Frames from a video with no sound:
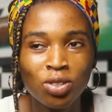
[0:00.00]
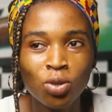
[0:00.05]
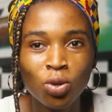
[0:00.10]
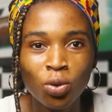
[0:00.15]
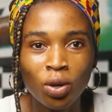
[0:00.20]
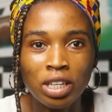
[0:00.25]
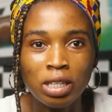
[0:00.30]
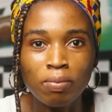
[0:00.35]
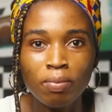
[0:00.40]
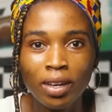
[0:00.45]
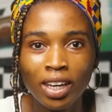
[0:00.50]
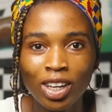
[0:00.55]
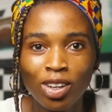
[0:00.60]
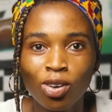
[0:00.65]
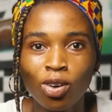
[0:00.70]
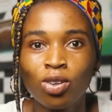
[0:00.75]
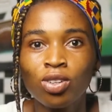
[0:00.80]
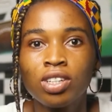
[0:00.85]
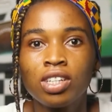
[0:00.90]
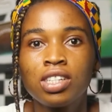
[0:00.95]
school is making
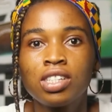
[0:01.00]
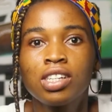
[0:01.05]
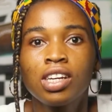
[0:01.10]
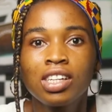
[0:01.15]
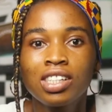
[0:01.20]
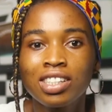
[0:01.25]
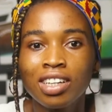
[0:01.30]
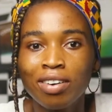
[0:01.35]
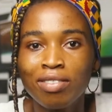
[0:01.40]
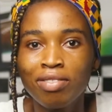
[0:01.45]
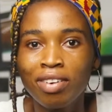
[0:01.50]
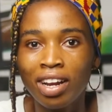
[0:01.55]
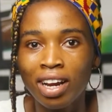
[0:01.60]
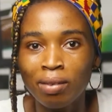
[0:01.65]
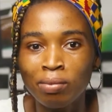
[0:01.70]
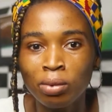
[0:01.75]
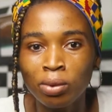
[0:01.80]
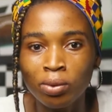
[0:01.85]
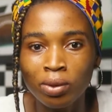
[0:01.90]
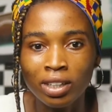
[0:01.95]
all these things
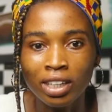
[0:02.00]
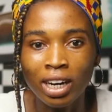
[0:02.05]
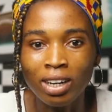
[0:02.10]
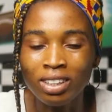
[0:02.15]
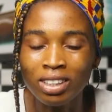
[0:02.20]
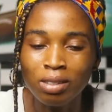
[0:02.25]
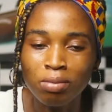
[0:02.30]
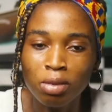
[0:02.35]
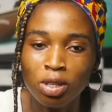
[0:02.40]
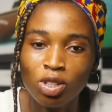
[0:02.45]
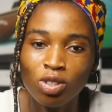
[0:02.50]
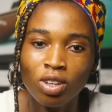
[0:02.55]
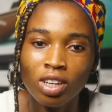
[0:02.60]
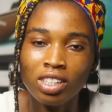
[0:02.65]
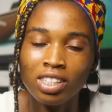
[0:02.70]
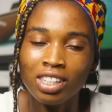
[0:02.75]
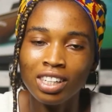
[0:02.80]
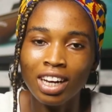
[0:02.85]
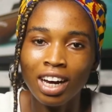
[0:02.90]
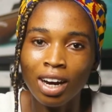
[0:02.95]
available without me
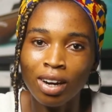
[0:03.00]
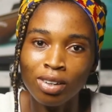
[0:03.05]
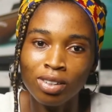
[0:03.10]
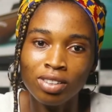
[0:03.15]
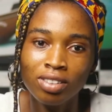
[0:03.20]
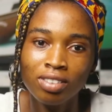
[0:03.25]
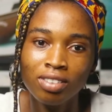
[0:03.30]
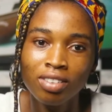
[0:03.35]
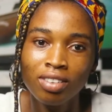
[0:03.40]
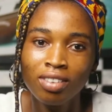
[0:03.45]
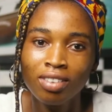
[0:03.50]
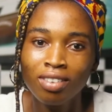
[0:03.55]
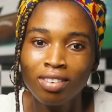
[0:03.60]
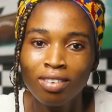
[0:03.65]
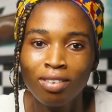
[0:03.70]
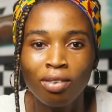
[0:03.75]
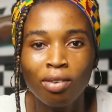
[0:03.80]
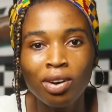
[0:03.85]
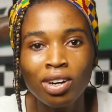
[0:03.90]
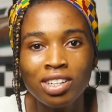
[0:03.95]
stressing out,
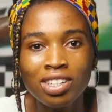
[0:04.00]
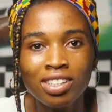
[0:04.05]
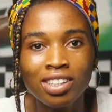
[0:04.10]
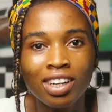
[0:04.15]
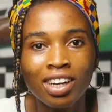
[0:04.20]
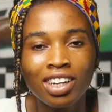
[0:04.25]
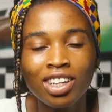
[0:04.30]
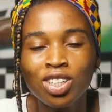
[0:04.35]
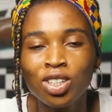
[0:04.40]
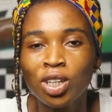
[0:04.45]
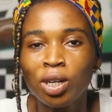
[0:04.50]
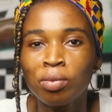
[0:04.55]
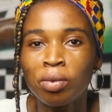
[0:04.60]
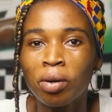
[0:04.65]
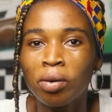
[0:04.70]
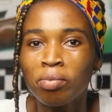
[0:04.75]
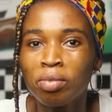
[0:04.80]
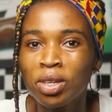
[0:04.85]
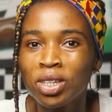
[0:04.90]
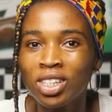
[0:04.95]
what's the issue
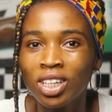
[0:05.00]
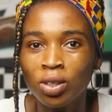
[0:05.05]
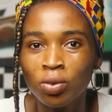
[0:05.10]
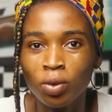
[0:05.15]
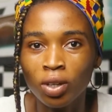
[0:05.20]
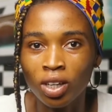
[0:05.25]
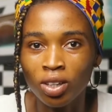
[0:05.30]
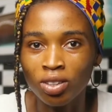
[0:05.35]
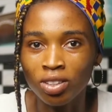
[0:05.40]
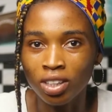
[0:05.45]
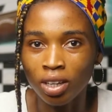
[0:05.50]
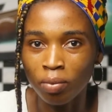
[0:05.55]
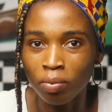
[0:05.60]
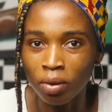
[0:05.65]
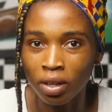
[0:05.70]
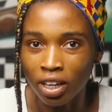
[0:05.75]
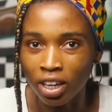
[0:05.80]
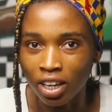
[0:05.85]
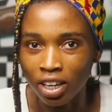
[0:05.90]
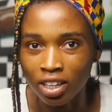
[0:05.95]
about me just walking to the
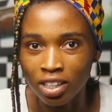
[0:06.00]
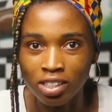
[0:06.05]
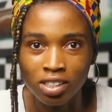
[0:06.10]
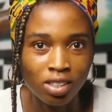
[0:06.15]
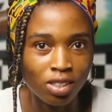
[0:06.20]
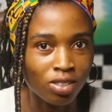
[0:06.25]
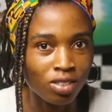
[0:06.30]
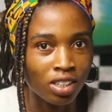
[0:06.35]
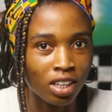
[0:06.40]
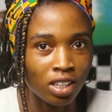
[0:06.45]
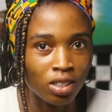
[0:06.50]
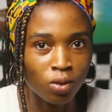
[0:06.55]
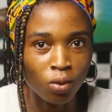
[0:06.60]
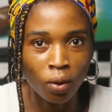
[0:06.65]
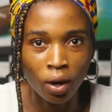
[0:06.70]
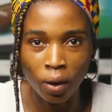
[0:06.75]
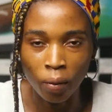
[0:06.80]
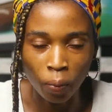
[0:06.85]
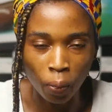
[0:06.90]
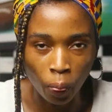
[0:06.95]
place to just
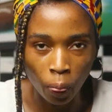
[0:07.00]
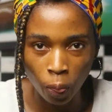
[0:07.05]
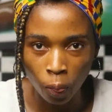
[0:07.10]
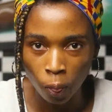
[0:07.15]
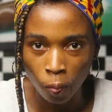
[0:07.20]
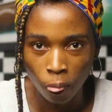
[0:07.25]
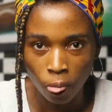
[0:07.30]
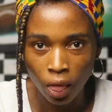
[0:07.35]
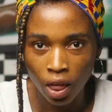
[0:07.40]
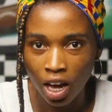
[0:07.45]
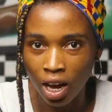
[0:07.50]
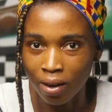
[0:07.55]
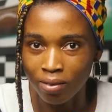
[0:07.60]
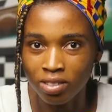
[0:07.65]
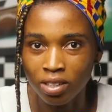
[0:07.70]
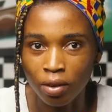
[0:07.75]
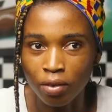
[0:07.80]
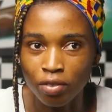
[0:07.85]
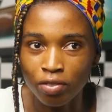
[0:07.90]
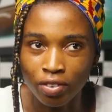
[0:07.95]
go and have
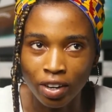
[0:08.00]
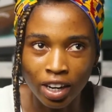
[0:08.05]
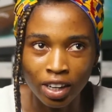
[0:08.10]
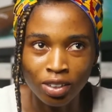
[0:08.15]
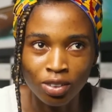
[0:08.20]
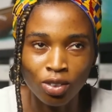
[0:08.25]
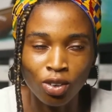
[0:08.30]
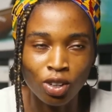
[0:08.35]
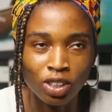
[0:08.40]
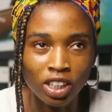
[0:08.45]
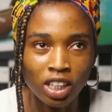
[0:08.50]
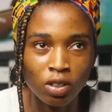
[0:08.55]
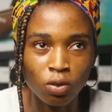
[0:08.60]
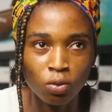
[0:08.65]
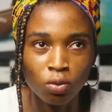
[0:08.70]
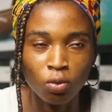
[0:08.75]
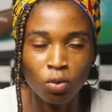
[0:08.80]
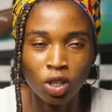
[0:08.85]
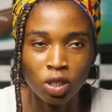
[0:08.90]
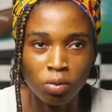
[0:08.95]
some fun, or just
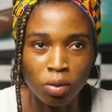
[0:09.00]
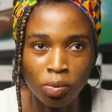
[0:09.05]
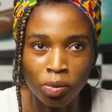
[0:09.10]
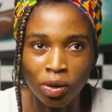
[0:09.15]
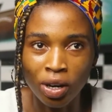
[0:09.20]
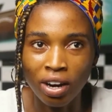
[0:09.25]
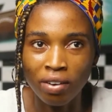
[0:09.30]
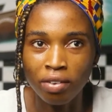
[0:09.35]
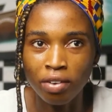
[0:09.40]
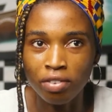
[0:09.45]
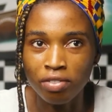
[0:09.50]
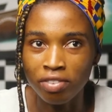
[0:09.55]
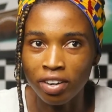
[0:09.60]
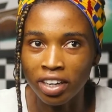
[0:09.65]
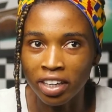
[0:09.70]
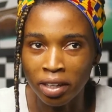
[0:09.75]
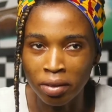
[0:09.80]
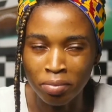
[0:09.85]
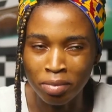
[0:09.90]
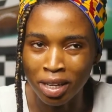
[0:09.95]
watch people having
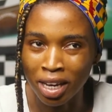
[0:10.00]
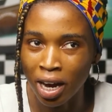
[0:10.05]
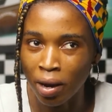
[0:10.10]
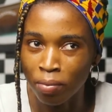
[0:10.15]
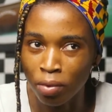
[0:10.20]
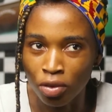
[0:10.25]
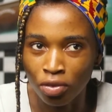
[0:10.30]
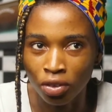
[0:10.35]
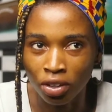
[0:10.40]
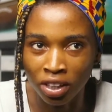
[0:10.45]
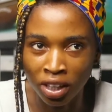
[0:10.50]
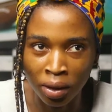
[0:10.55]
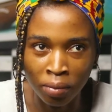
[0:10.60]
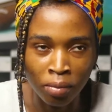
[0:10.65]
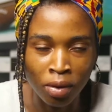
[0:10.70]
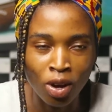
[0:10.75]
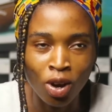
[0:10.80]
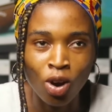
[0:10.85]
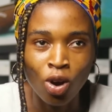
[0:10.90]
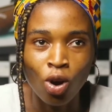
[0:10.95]
fun and be happy for
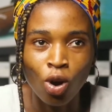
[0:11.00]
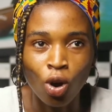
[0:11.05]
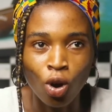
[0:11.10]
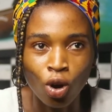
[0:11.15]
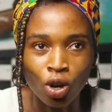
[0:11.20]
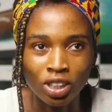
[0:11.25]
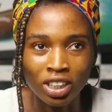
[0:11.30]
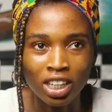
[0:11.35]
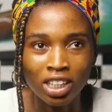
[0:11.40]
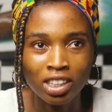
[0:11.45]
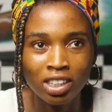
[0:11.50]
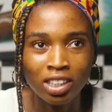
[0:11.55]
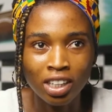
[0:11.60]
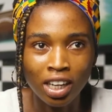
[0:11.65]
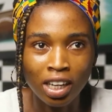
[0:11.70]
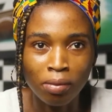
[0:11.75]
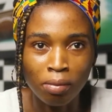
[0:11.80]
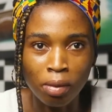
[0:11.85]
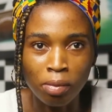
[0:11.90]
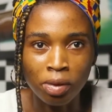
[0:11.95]
them, or just
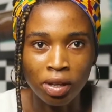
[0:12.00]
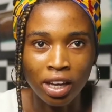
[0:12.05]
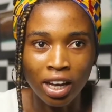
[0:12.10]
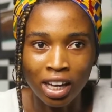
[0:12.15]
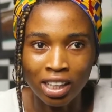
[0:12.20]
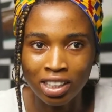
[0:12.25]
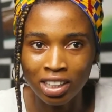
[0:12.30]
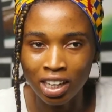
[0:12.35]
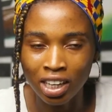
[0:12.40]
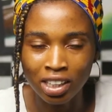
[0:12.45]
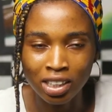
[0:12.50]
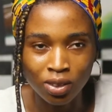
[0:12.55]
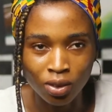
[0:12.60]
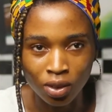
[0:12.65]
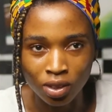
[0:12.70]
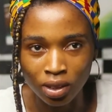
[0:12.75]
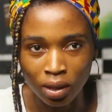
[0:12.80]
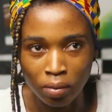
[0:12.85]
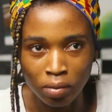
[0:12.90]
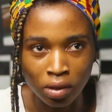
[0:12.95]
take maybe a test
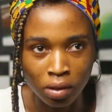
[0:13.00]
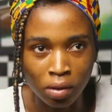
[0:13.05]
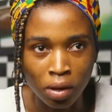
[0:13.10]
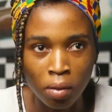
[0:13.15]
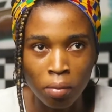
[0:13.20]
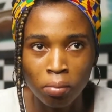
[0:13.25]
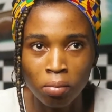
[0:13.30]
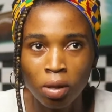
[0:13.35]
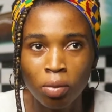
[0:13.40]
or something?